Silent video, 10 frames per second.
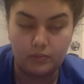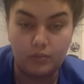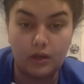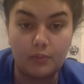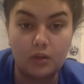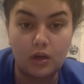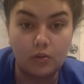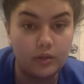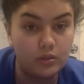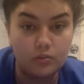but I'm not
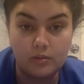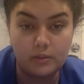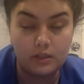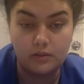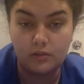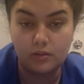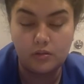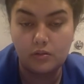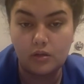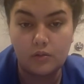going to rub it in. You
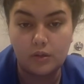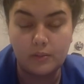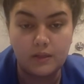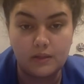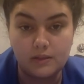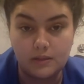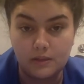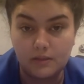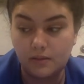do not rub in insulin.